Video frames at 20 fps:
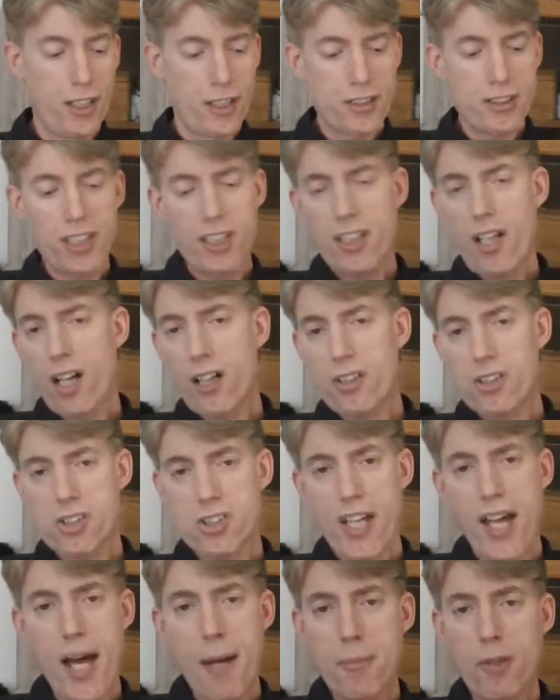See, young
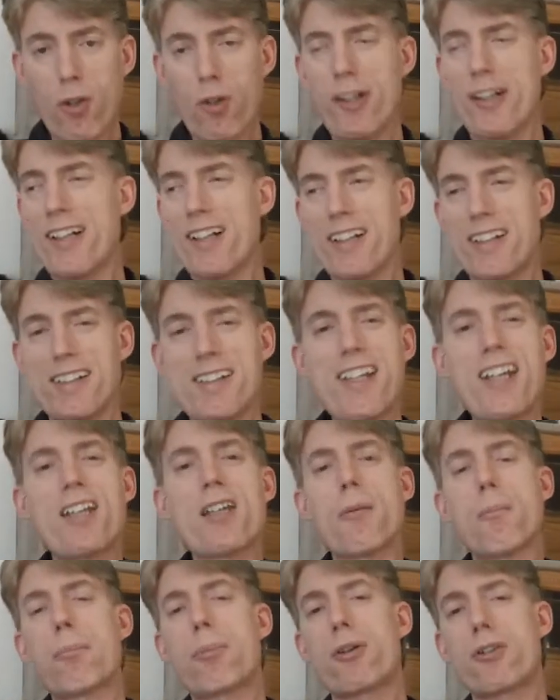Samuel
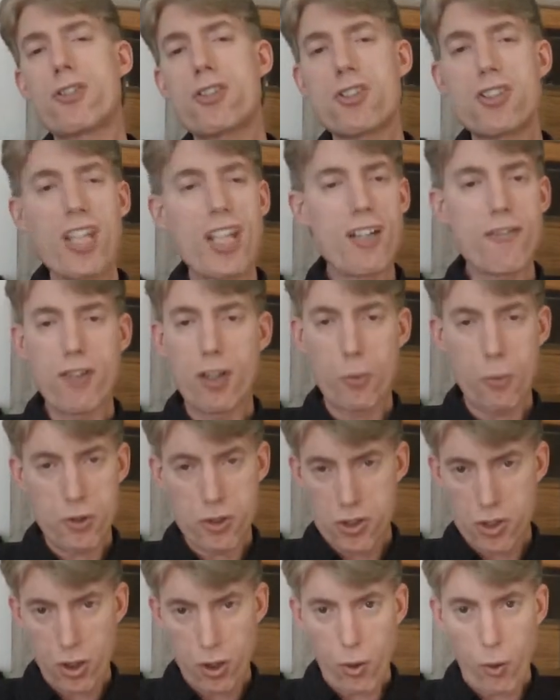didn't perceive it
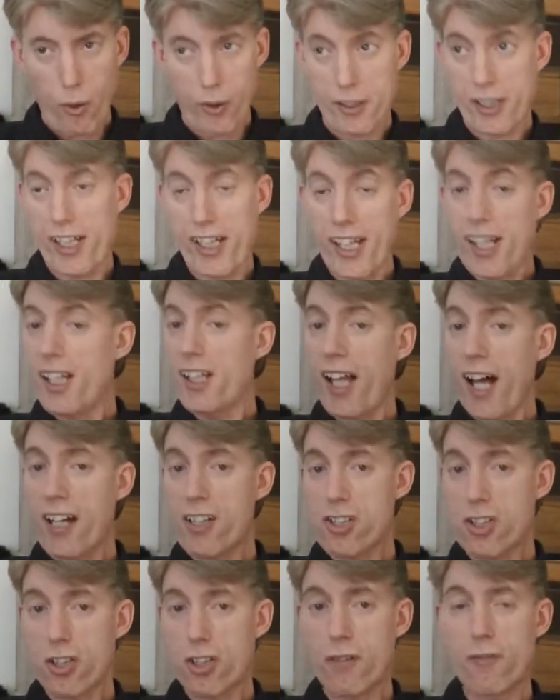was the Lord. Eli
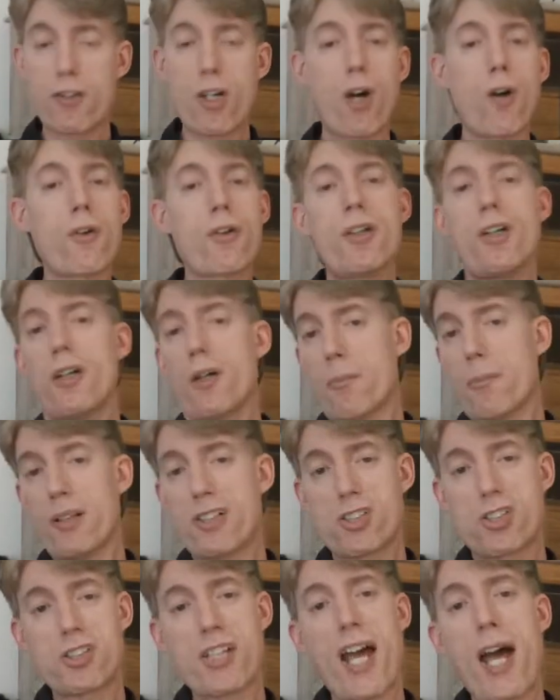should have known,
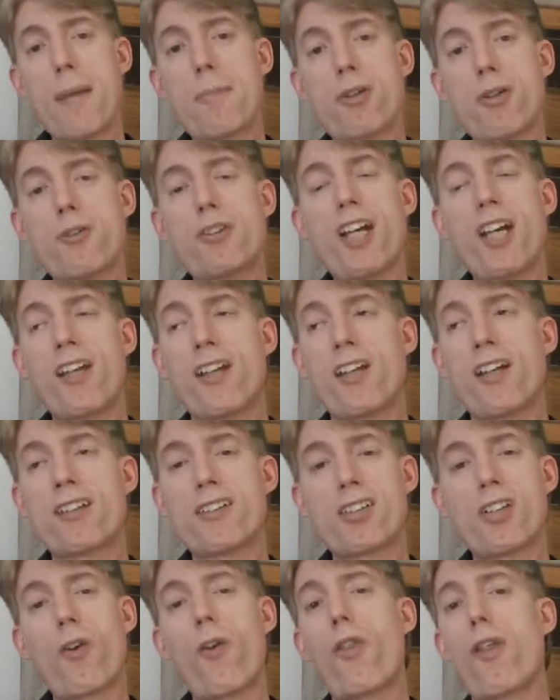but Samuel didn't
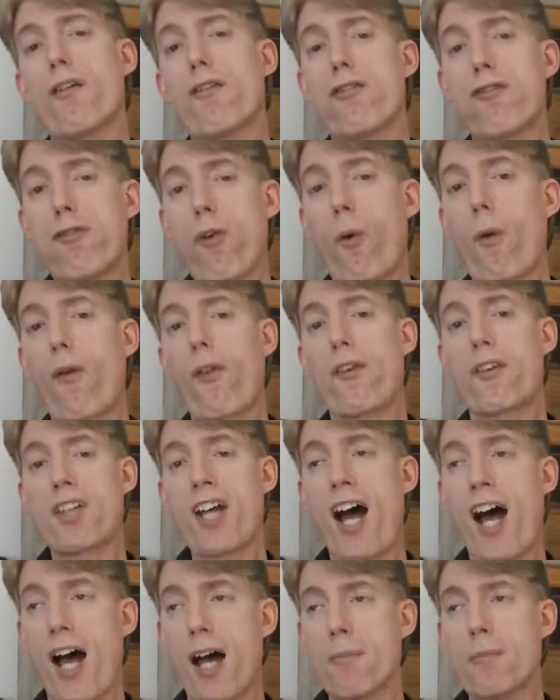until the fourth
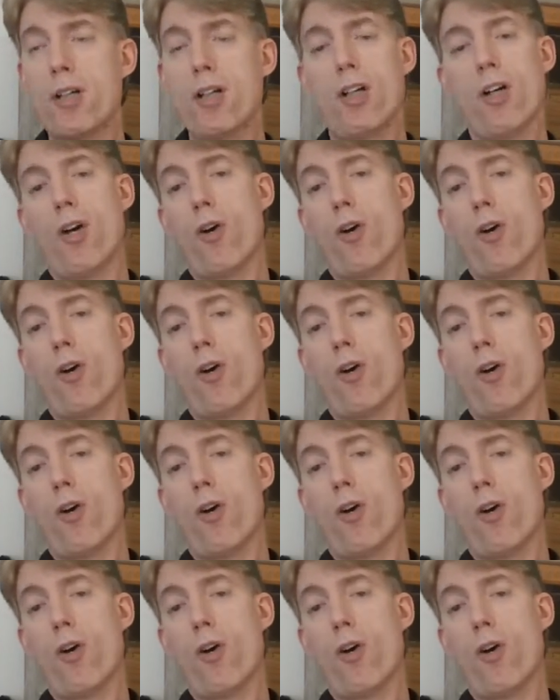time.